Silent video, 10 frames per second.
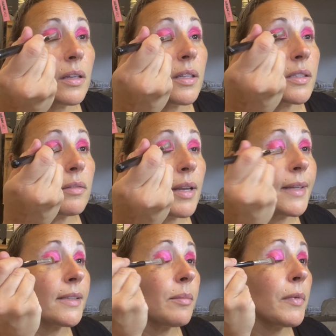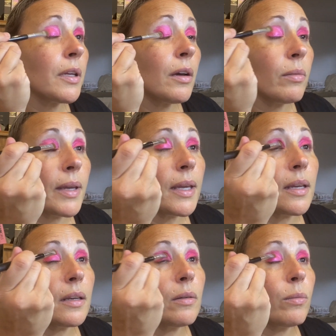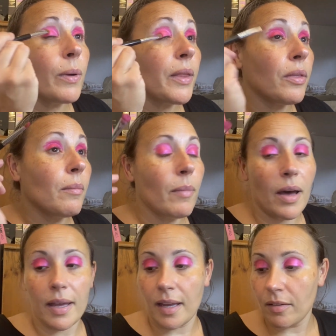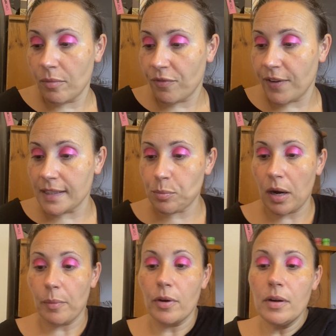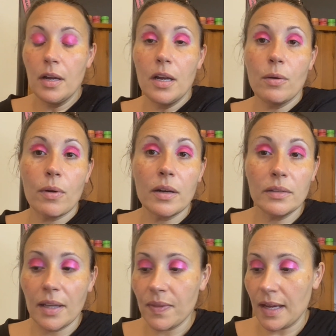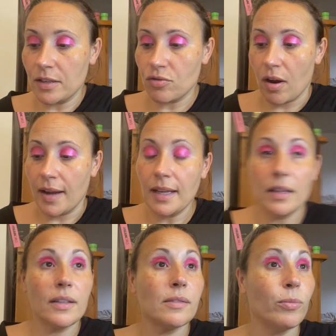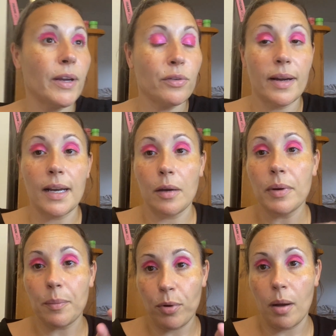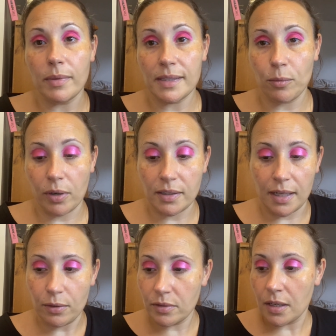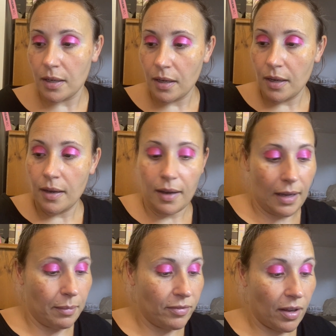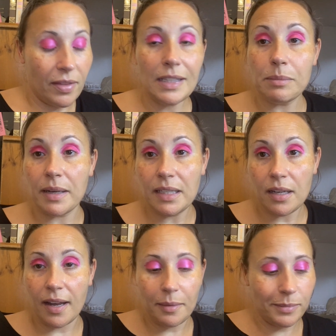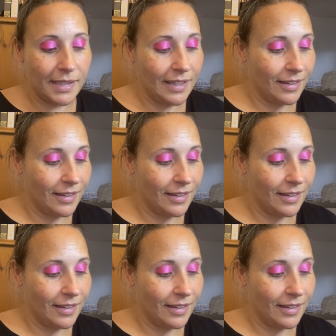So next I'm going to go in with my face primer. We're going to let that dry. It looks weird right now, but I promise it works out. I've done this many times.